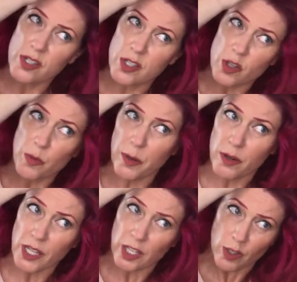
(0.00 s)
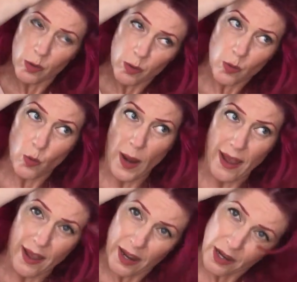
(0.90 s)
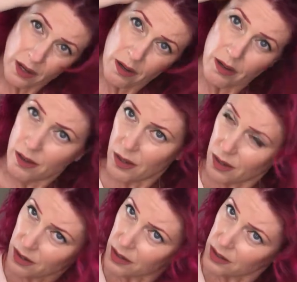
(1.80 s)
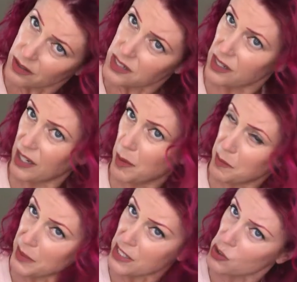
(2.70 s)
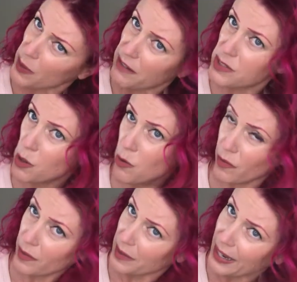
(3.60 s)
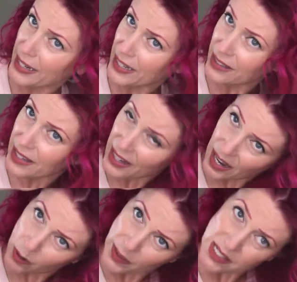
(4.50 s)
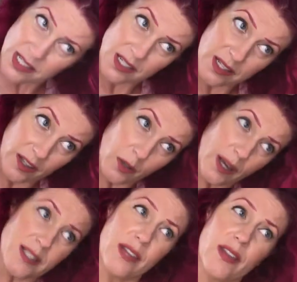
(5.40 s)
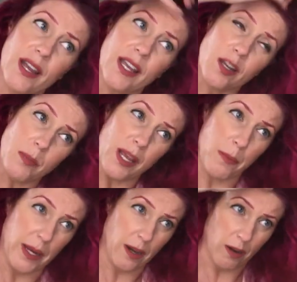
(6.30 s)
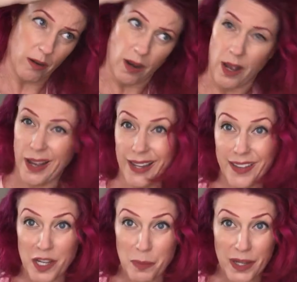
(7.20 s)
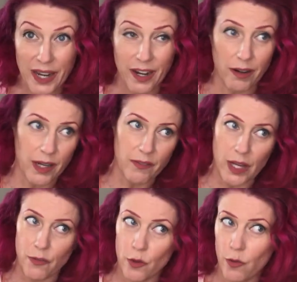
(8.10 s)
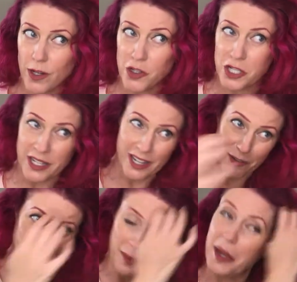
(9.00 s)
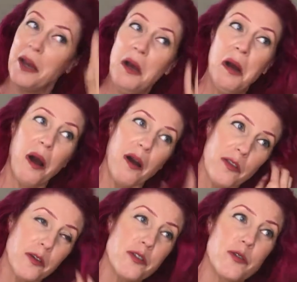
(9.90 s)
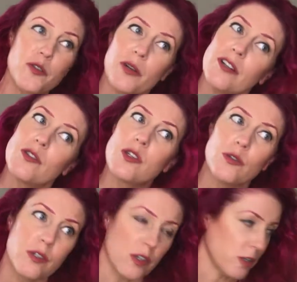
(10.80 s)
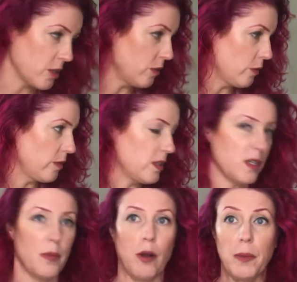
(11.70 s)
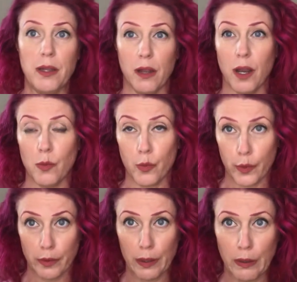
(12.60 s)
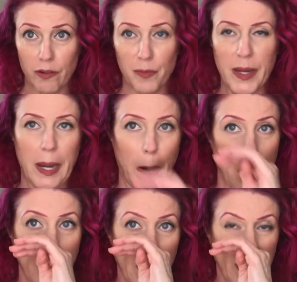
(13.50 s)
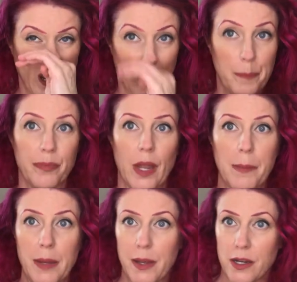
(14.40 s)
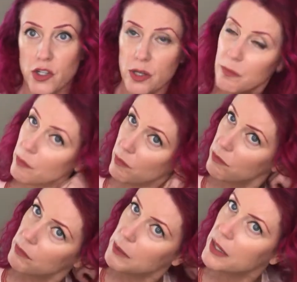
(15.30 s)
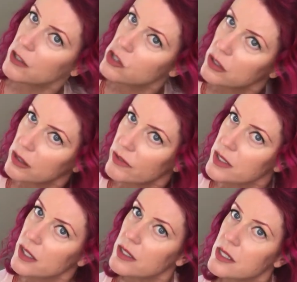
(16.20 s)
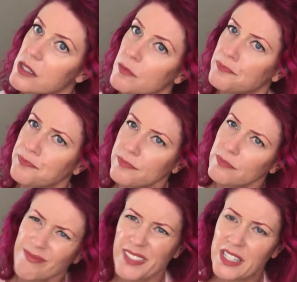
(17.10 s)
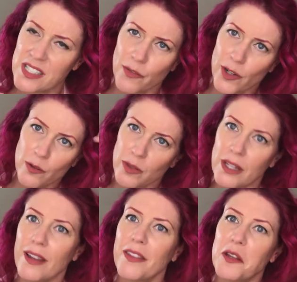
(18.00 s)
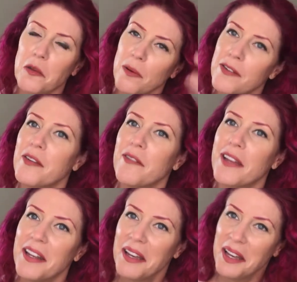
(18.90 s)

a super cute way to get beach waves overnight. Like how easy is that, you guys? And then I can make my hair, I like big hair. If you've watched any of my other tutorials, you'll start to learn this about me, that I really love big hair. And maybe I should live in Texas, except for I don't think I'd like the rest of it.